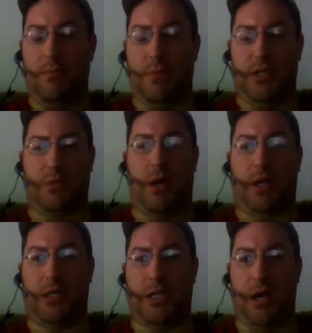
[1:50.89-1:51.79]
This is
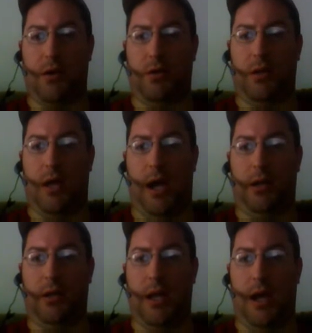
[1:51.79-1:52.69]
my standard
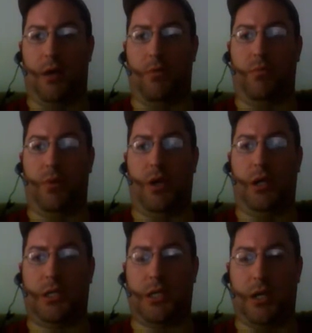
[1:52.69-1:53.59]
line. Now, we
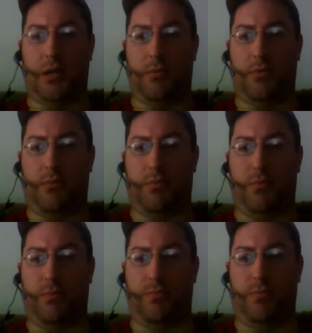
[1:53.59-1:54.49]
said
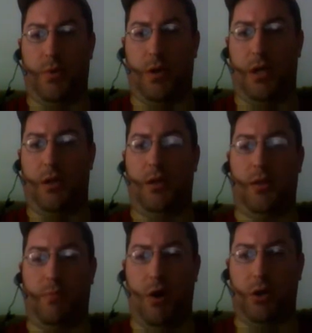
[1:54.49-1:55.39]
in
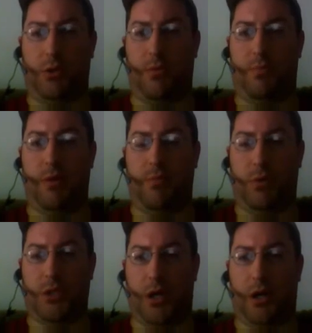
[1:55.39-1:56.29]
the post people
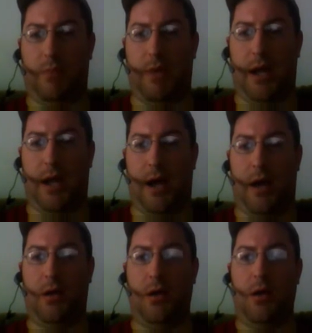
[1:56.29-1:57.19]
were talking about
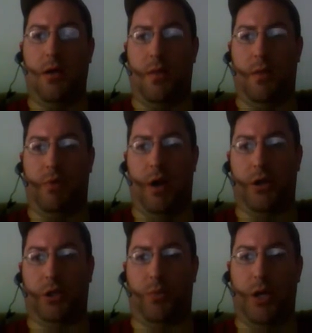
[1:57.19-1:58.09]
how the
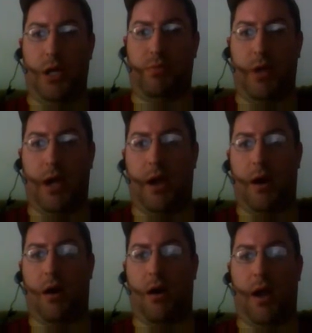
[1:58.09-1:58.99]
player's a winning
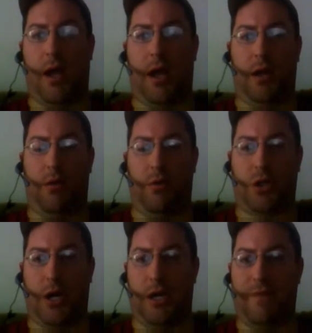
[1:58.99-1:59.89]
player and they were trying to